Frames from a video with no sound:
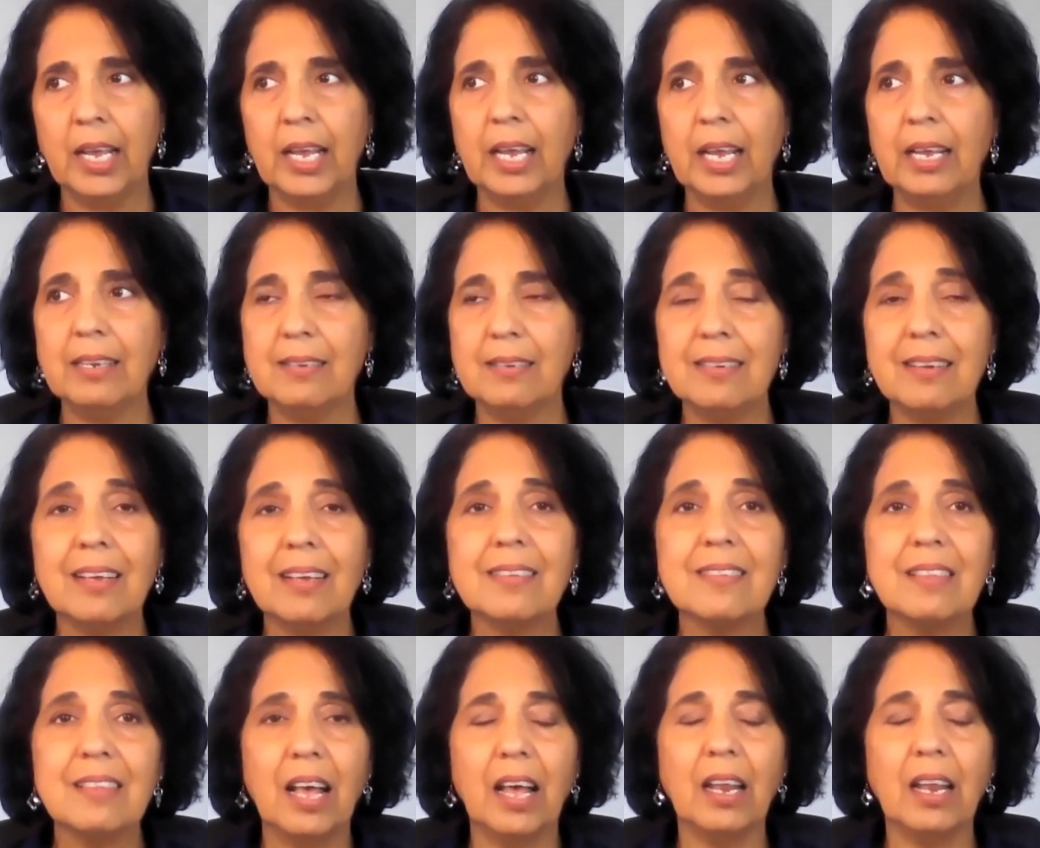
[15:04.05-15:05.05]
Mm-hmm. It's
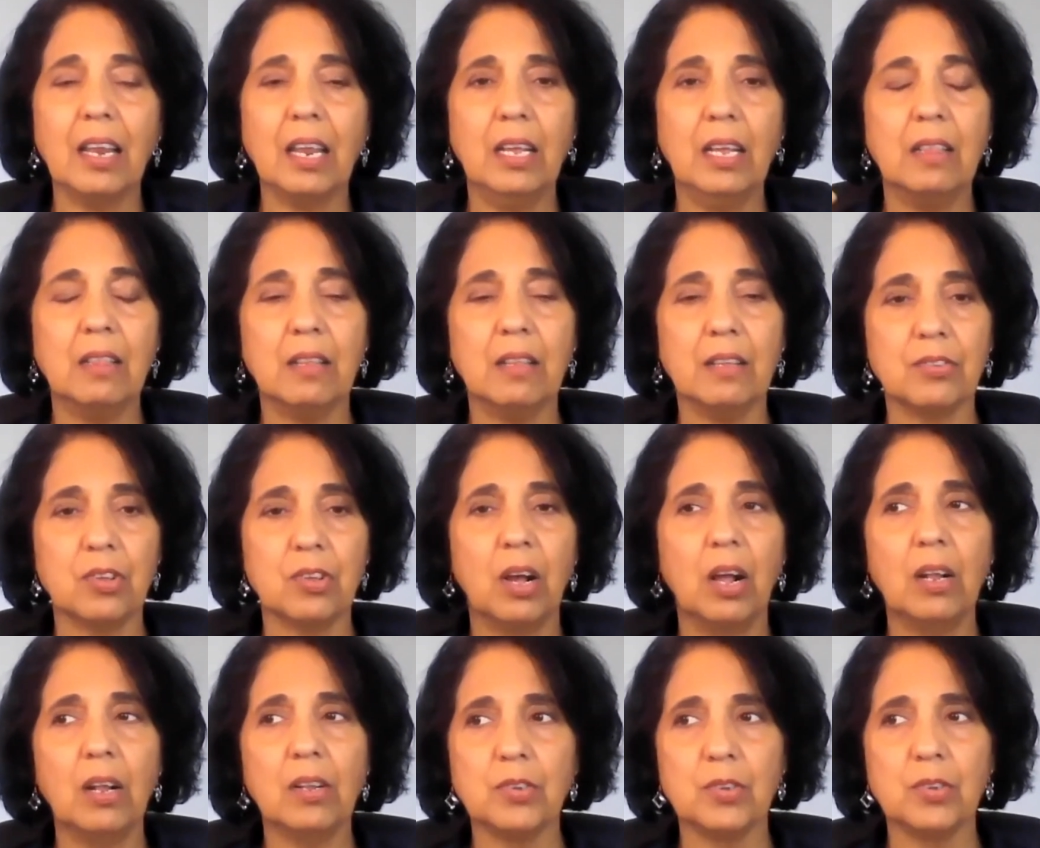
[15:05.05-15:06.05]
just that in this
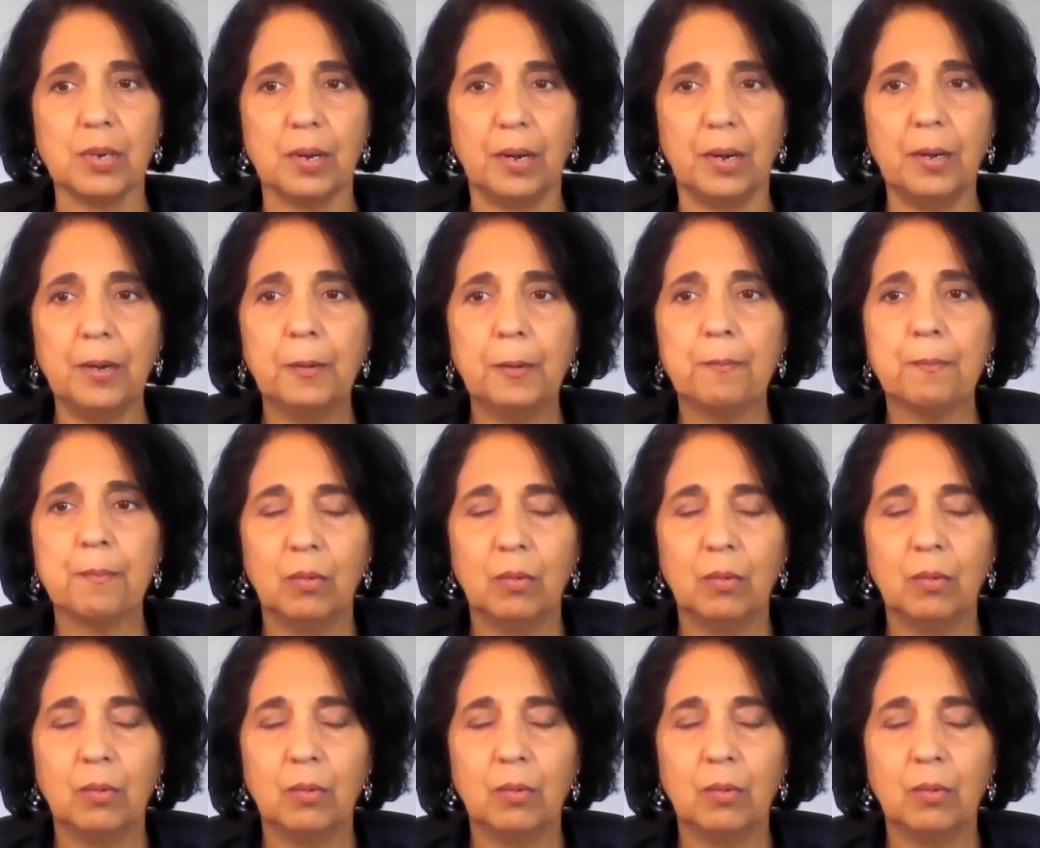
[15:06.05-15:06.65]
culture,